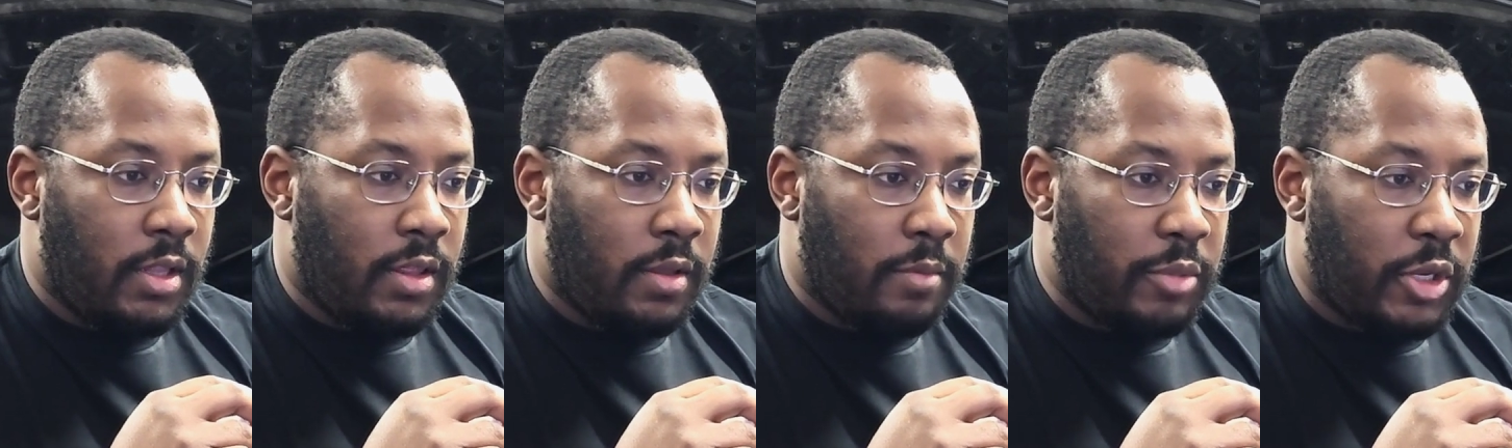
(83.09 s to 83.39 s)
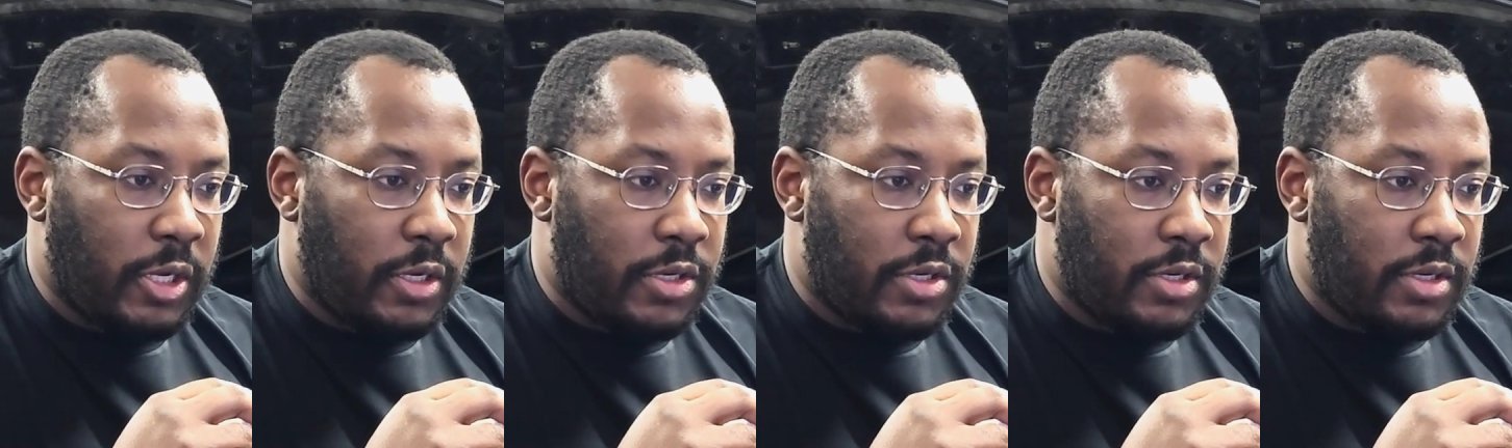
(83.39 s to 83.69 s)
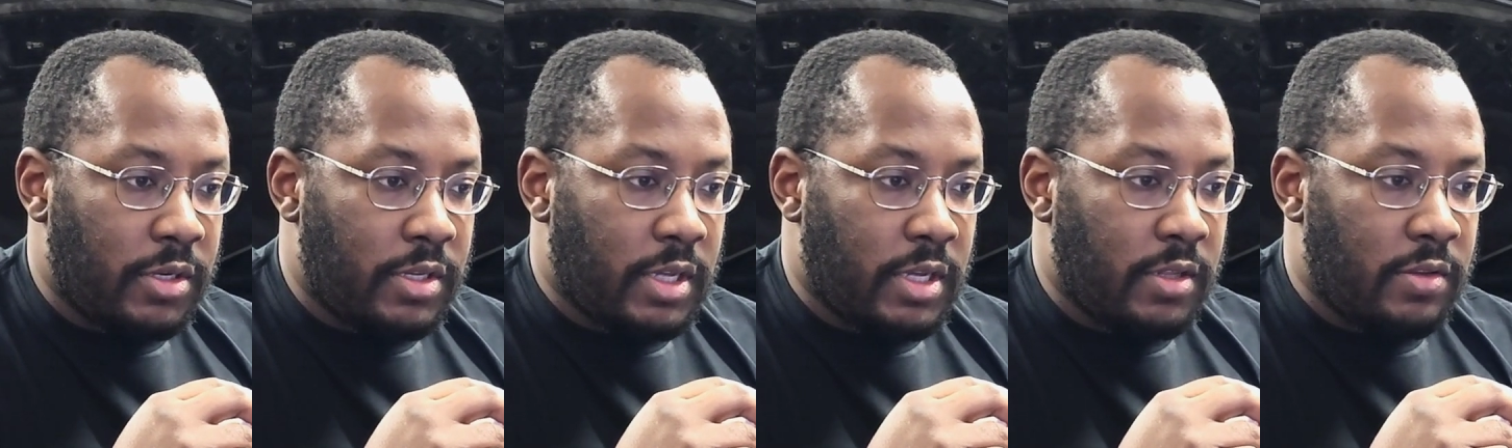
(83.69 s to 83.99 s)
in the
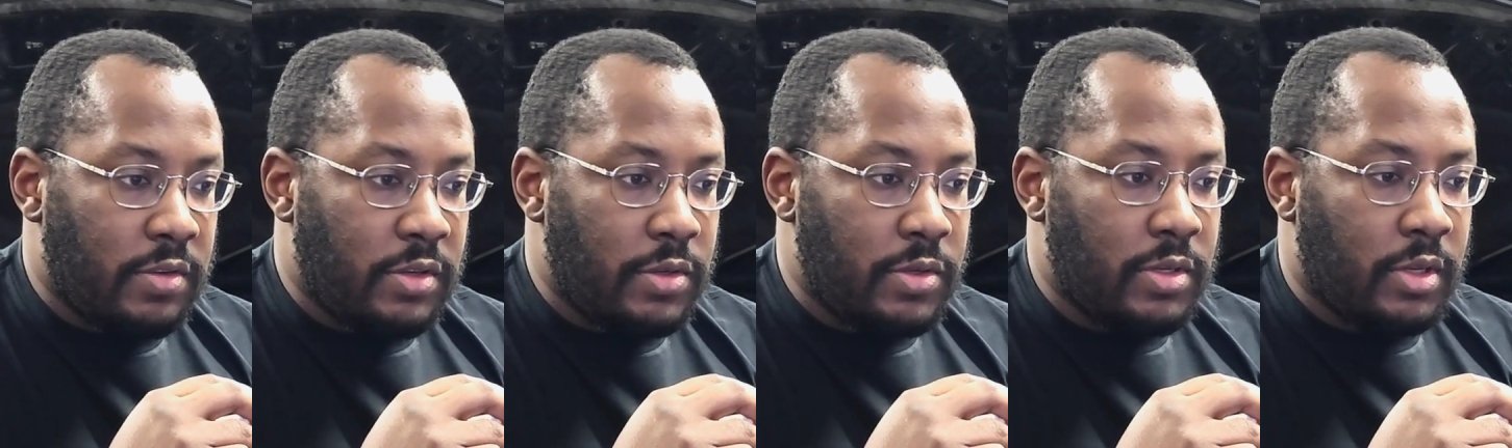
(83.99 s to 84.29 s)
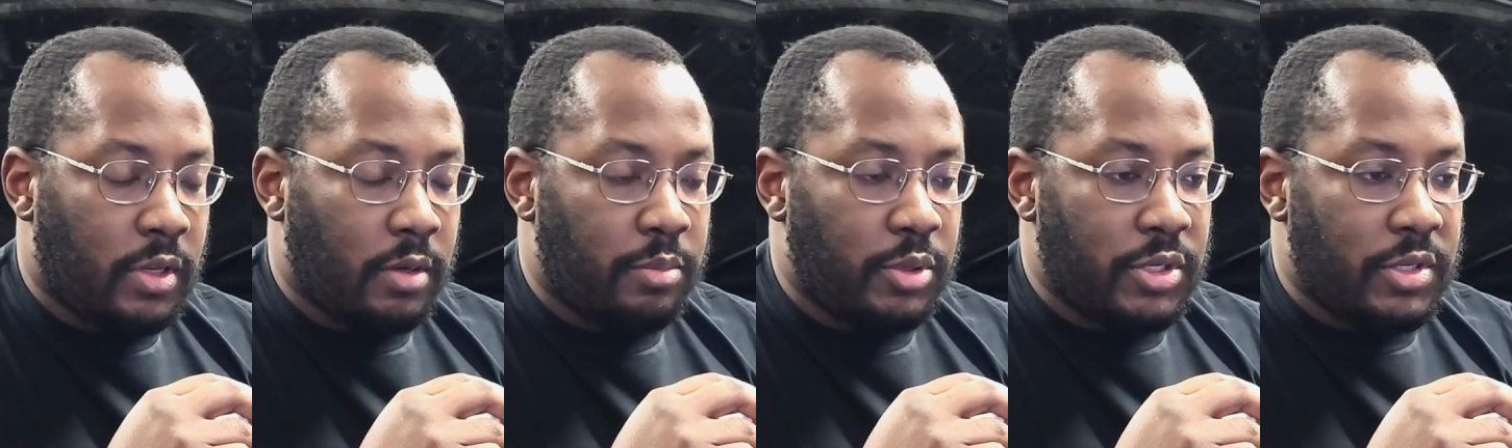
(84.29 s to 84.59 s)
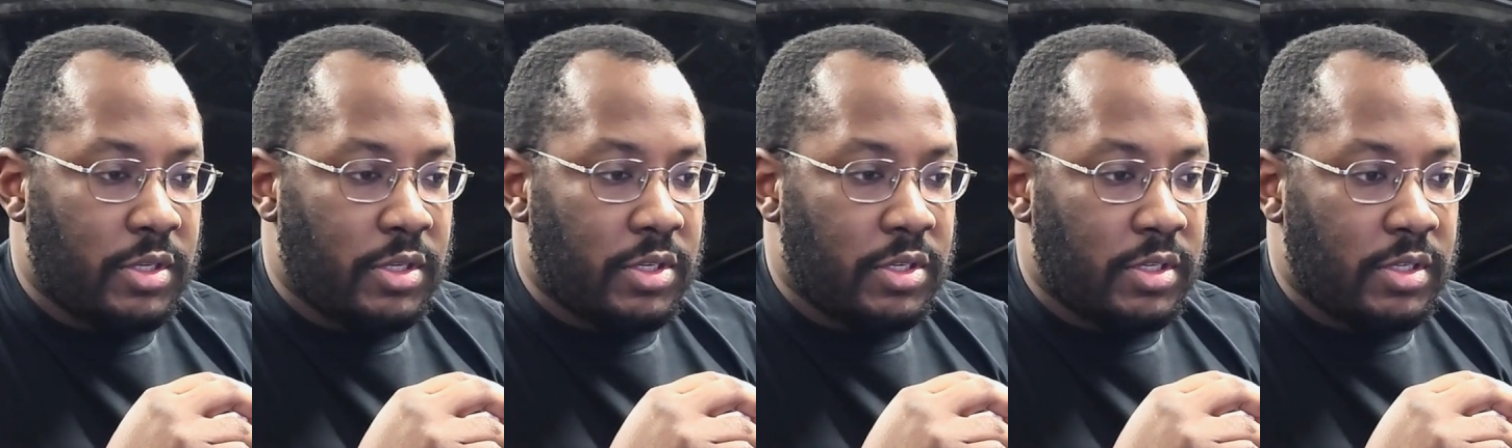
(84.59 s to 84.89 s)
pictures that it's using a
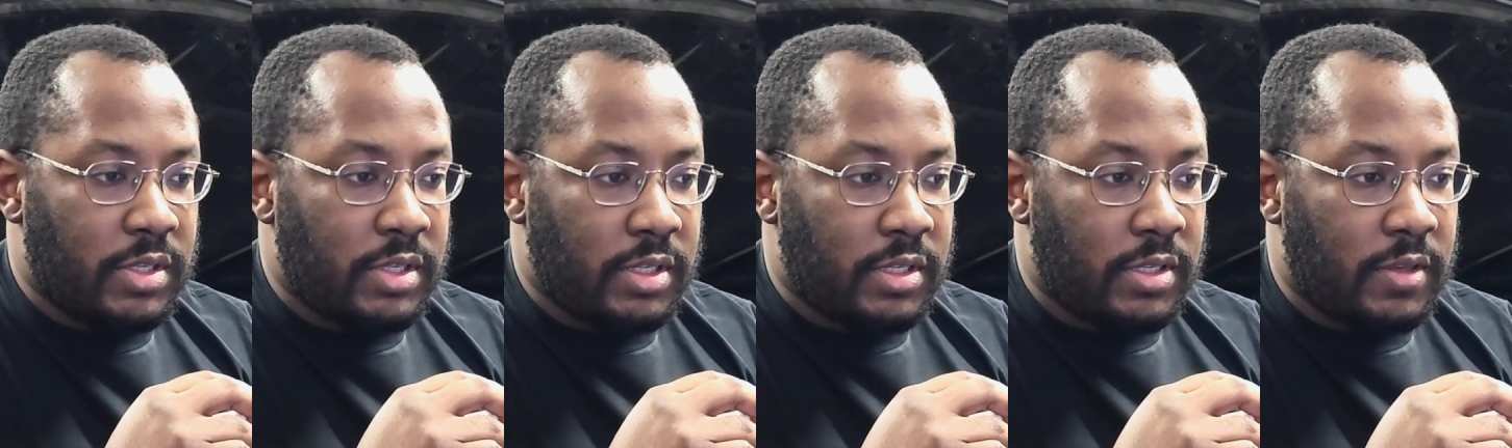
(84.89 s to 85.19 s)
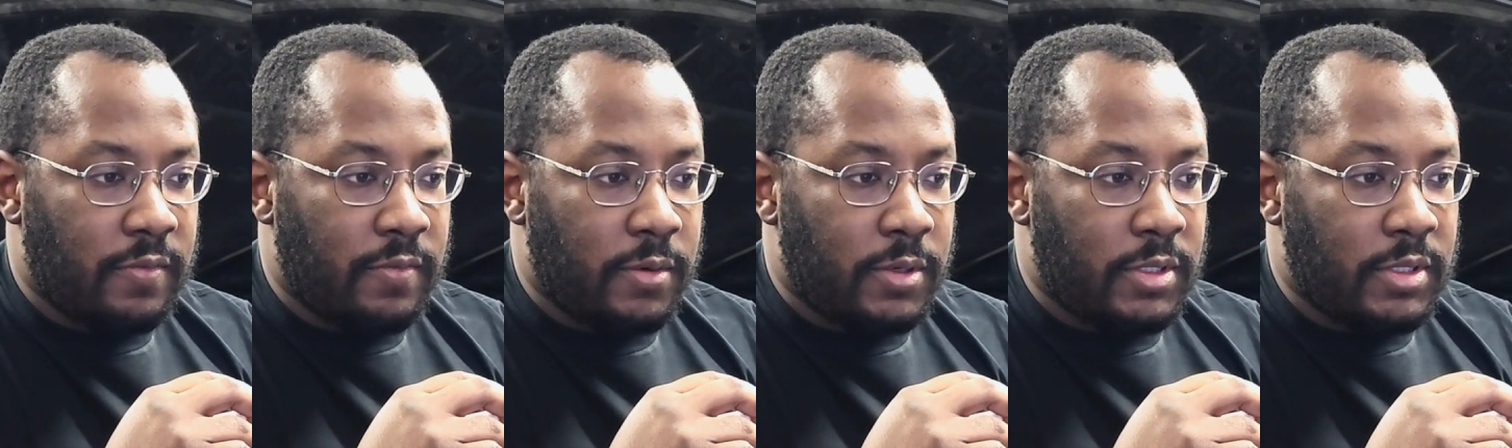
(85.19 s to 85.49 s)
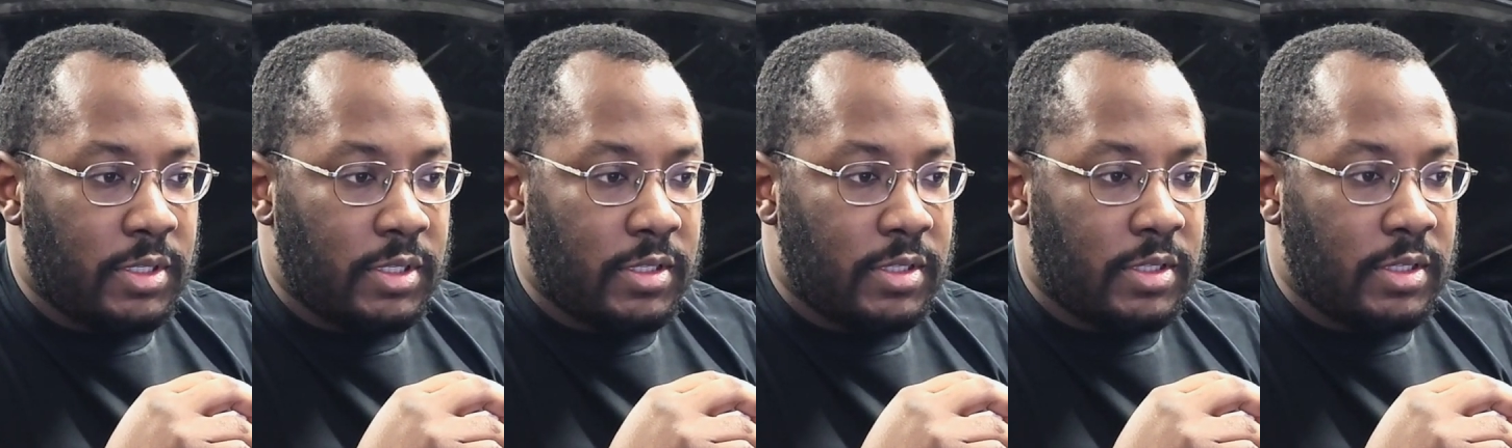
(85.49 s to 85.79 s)
Precision
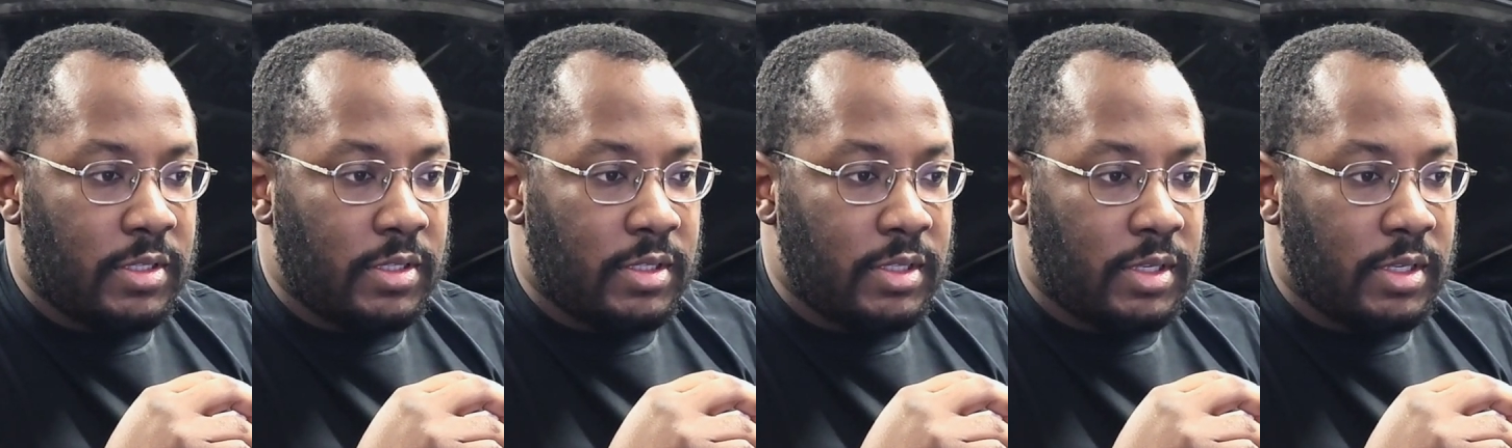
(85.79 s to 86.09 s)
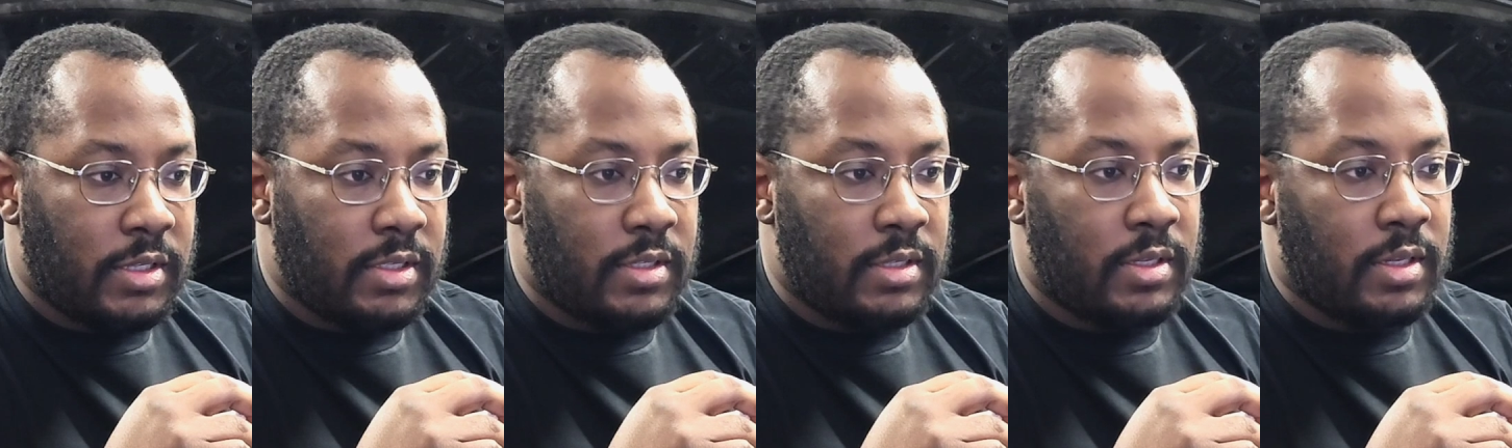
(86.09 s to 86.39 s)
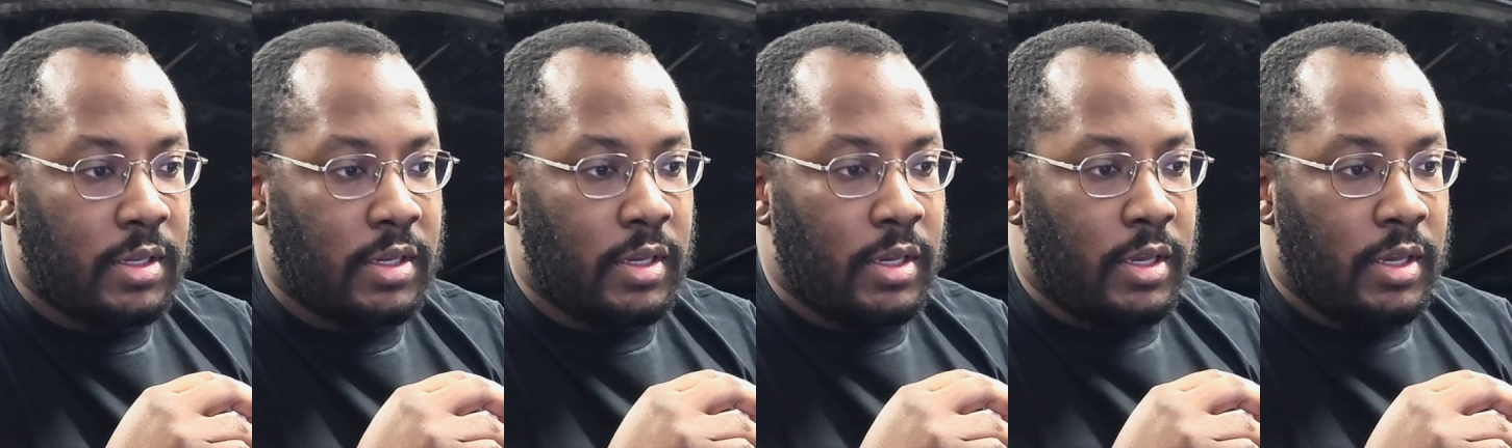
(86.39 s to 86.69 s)
6466